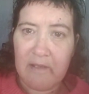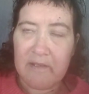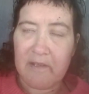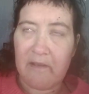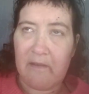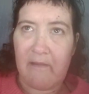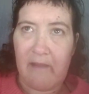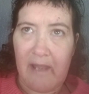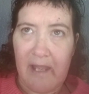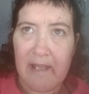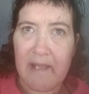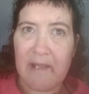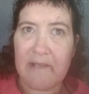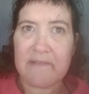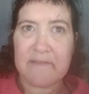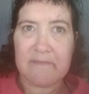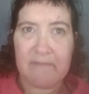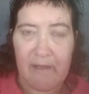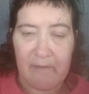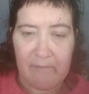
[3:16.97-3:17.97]
So I had
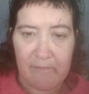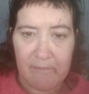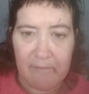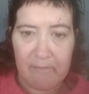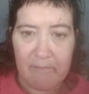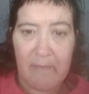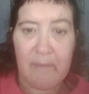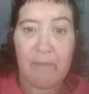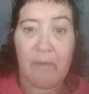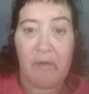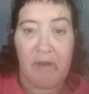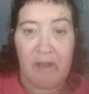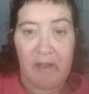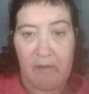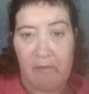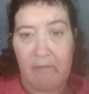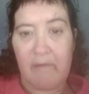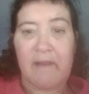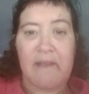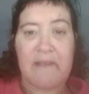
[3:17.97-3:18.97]
to have money
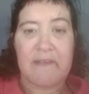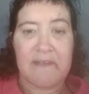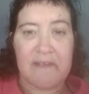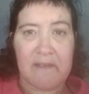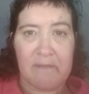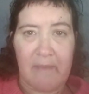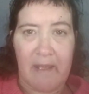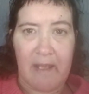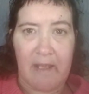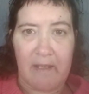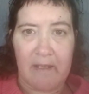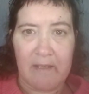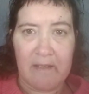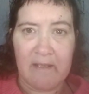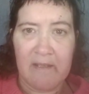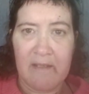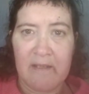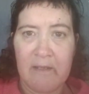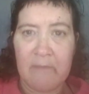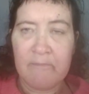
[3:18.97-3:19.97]
going into my
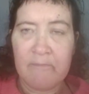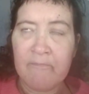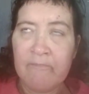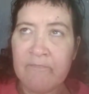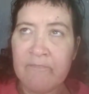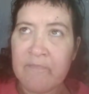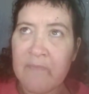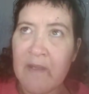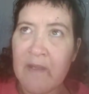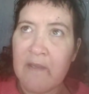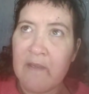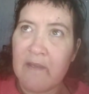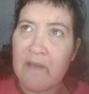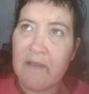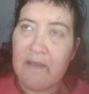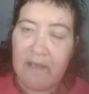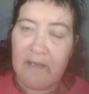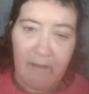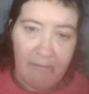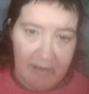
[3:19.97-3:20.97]

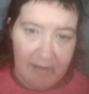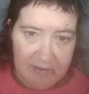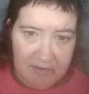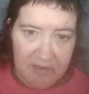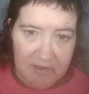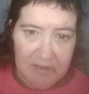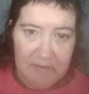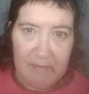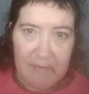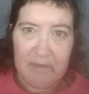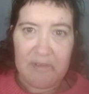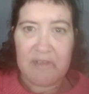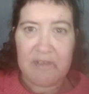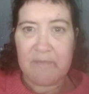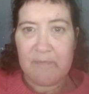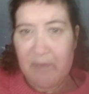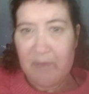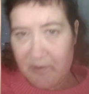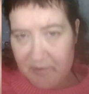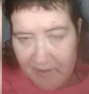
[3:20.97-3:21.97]
now ex-husband's
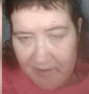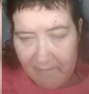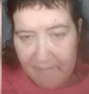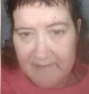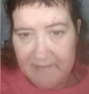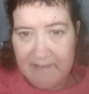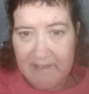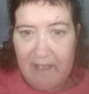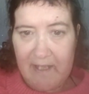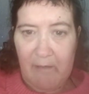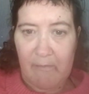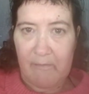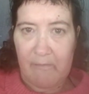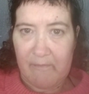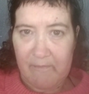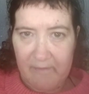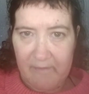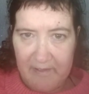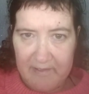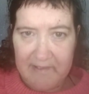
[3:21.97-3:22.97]
post office
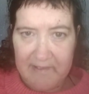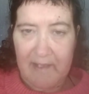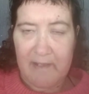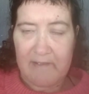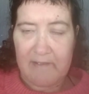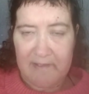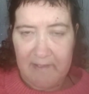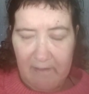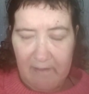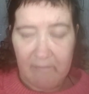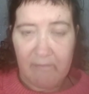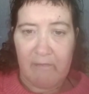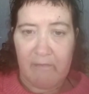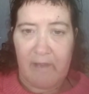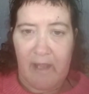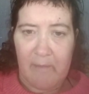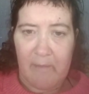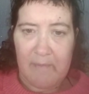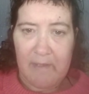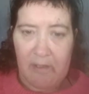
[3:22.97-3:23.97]
account for it to enter, like, we'll
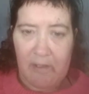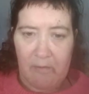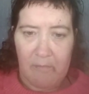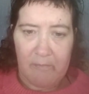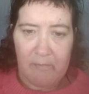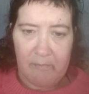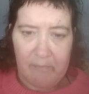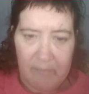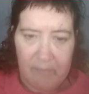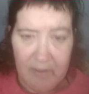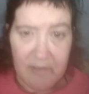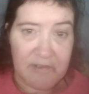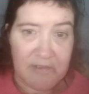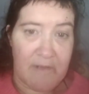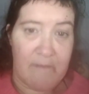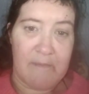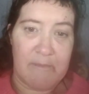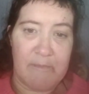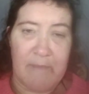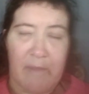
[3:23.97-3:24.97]
get me own
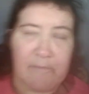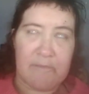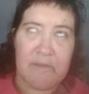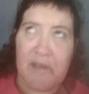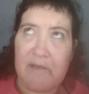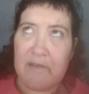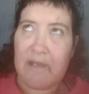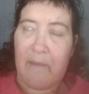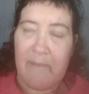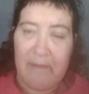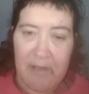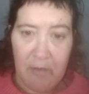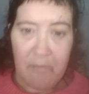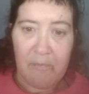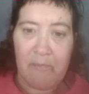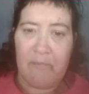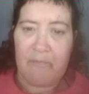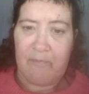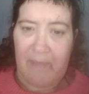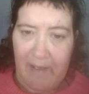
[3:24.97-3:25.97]

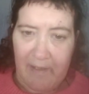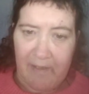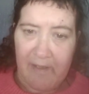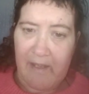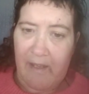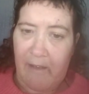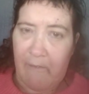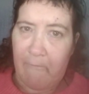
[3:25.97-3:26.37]
bank